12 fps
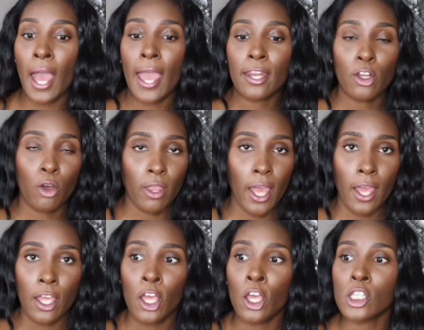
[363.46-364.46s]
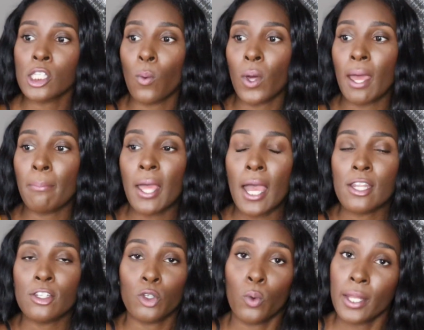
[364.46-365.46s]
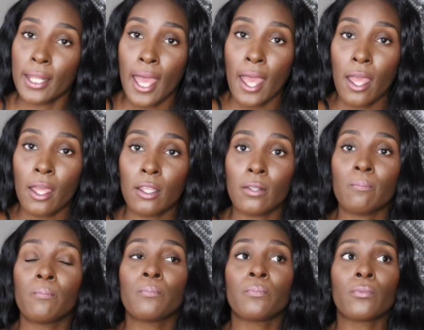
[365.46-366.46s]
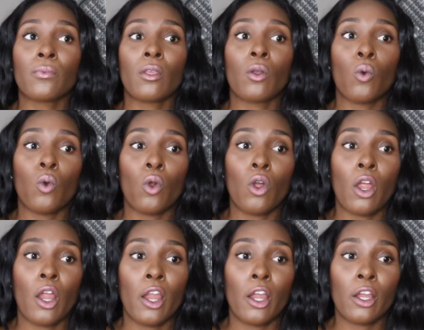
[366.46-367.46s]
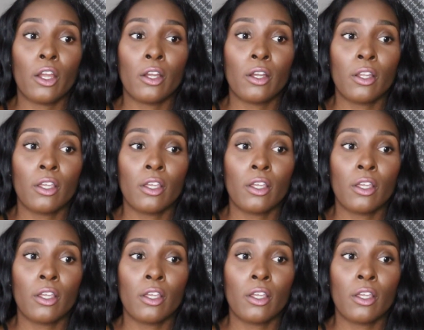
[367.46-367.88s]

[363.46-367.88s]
I know that. So when I'm not doing that, when